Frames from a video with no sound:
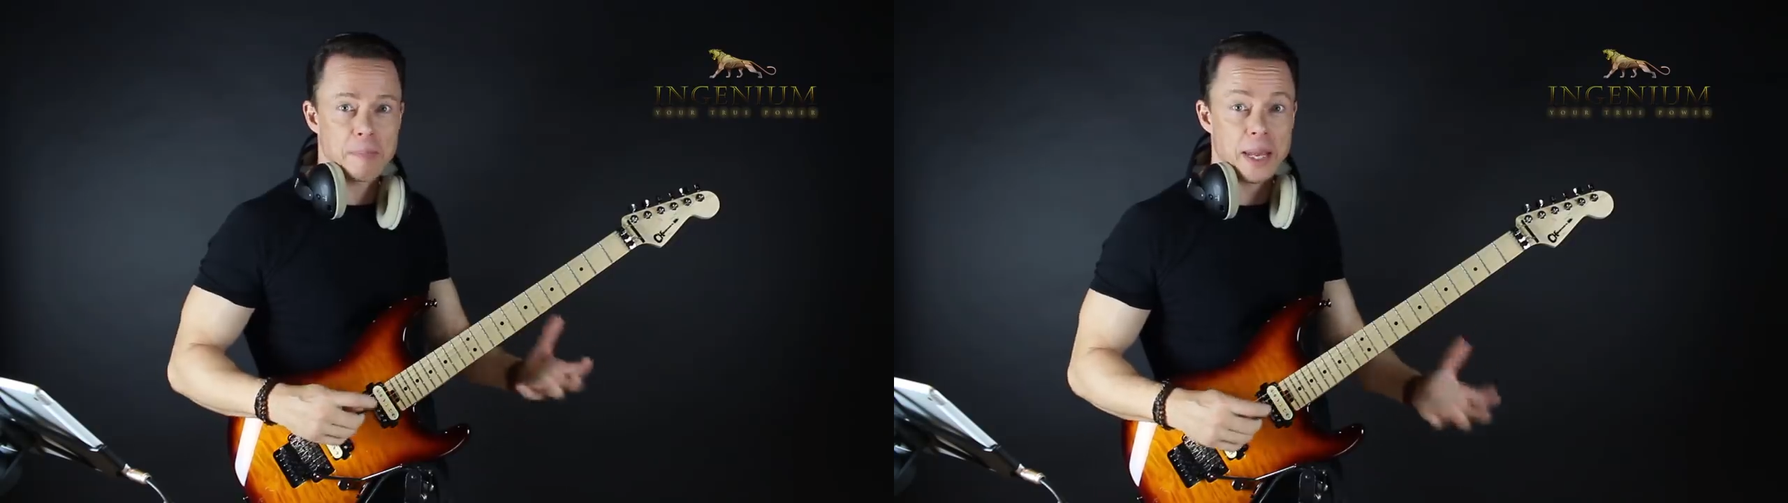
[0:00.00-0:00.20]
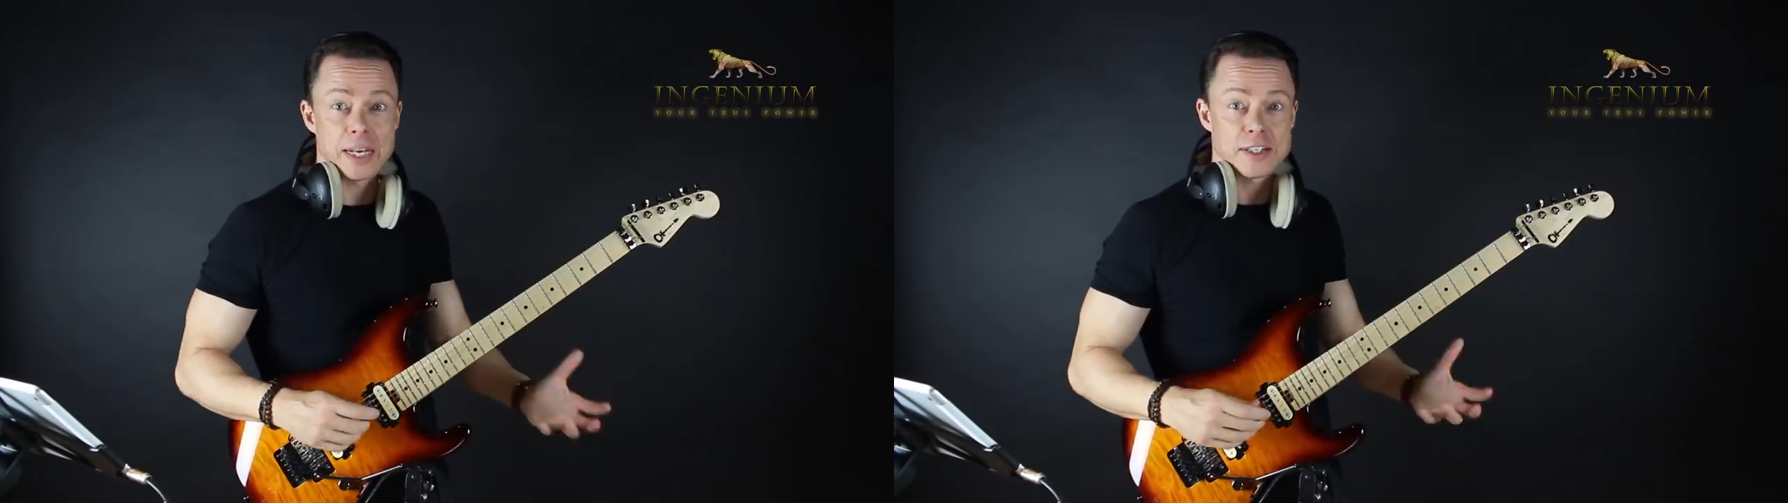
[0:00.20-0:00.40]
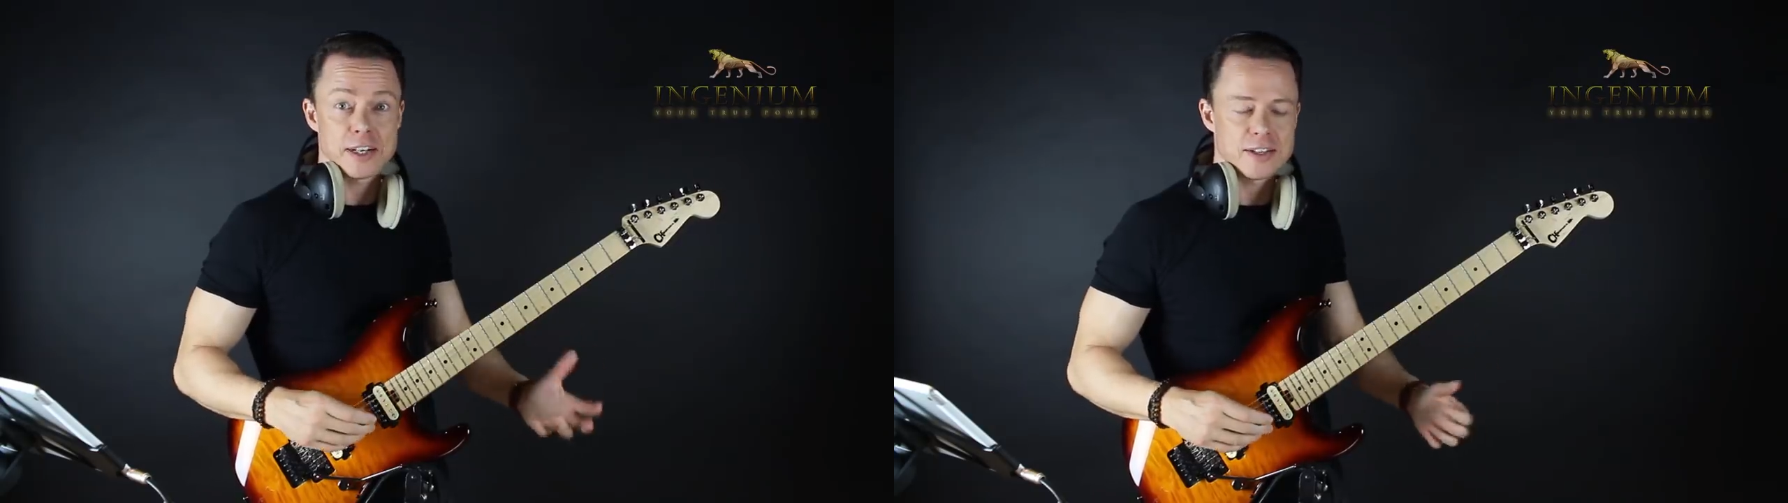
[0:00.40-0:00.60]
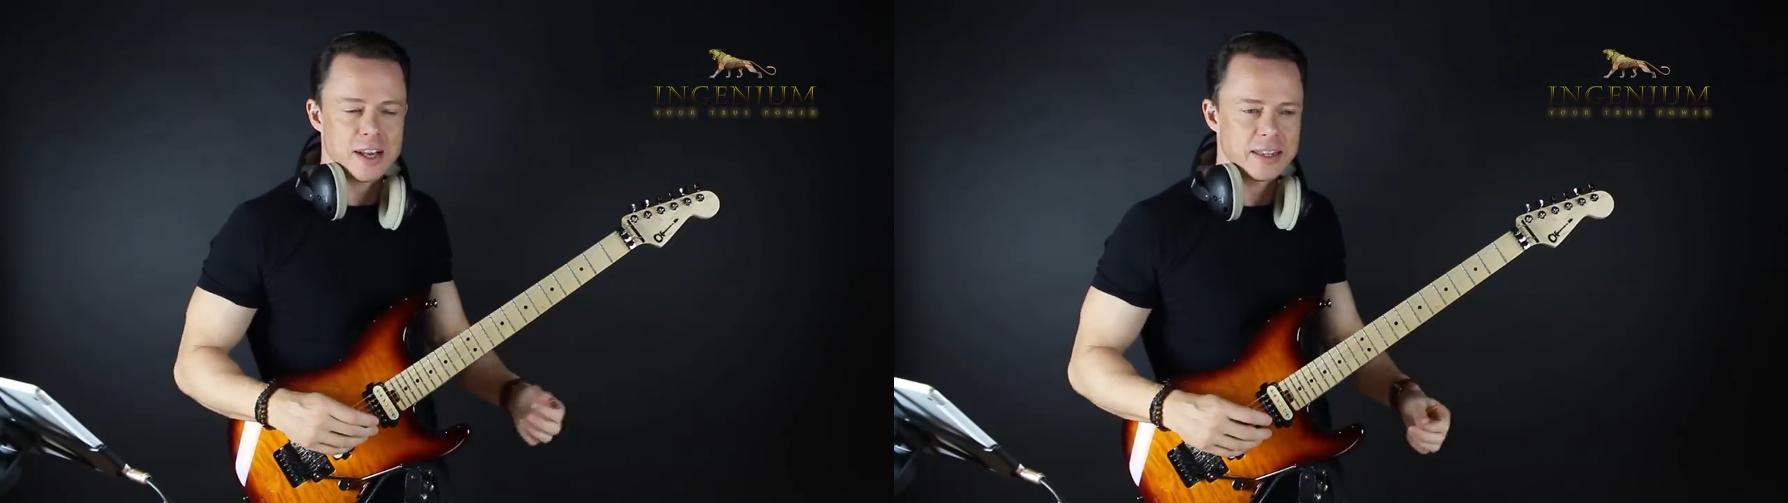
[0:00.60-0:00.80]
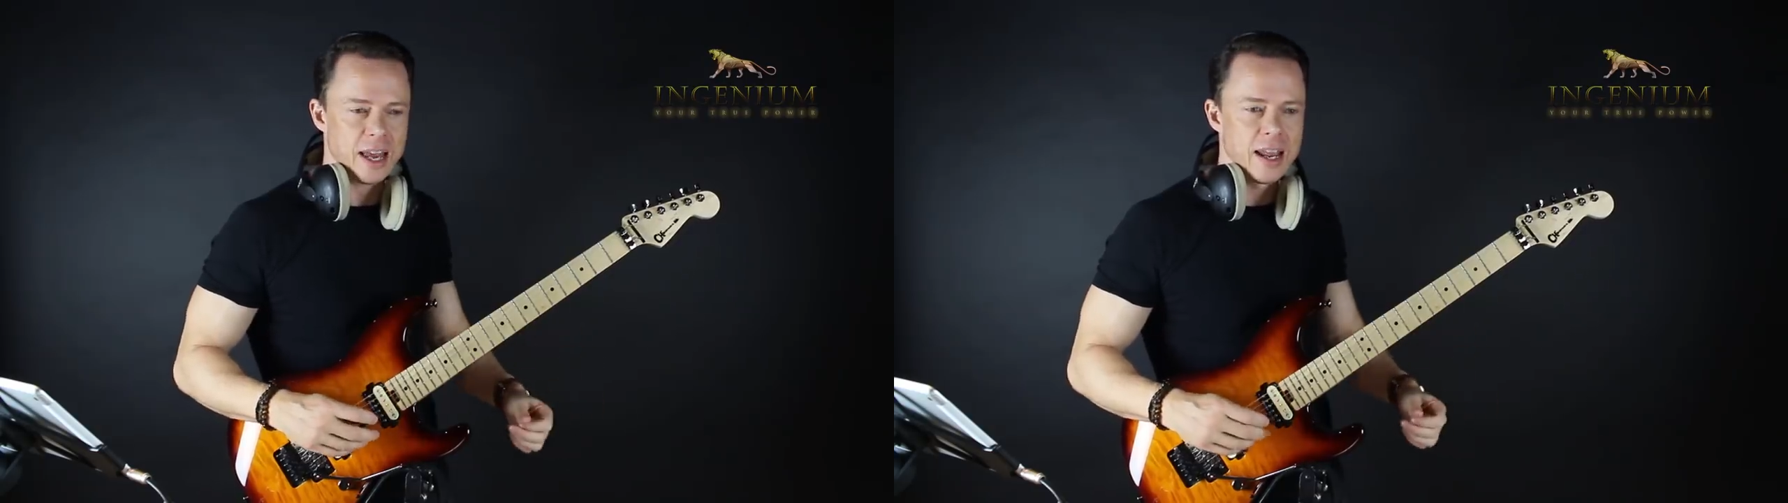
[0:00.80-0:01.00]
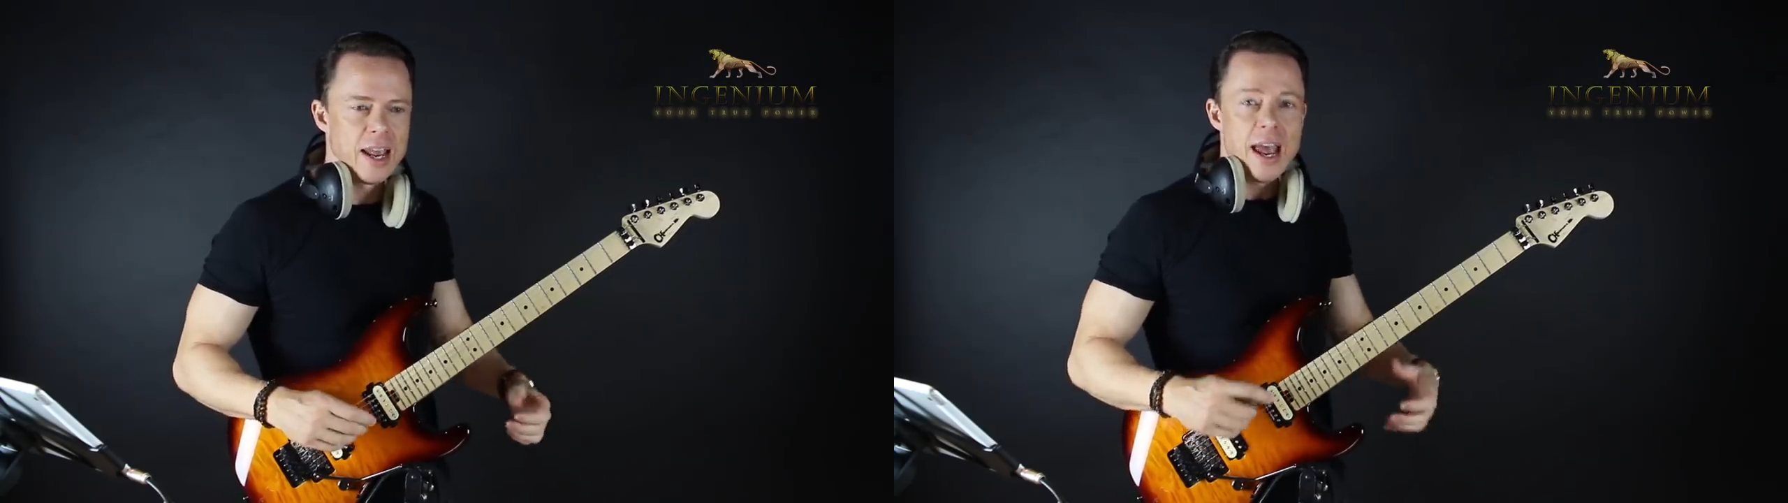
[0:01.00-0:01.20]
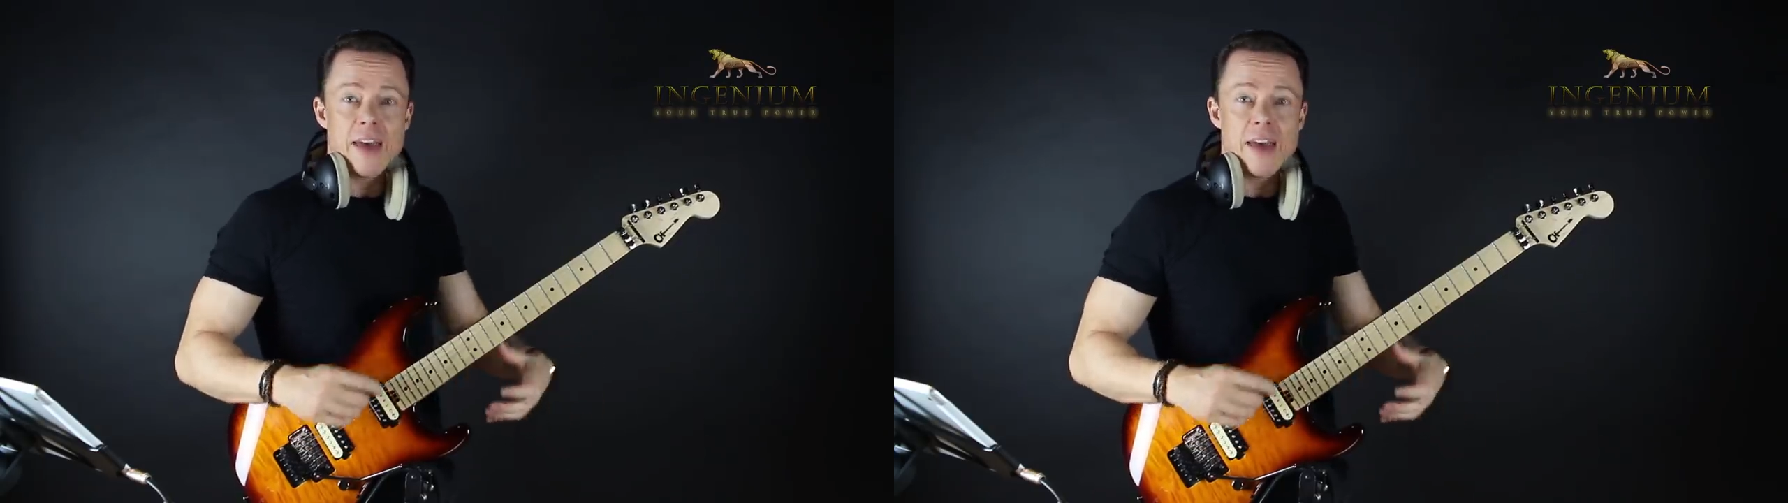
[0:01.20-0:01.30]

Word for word: playing skills like that.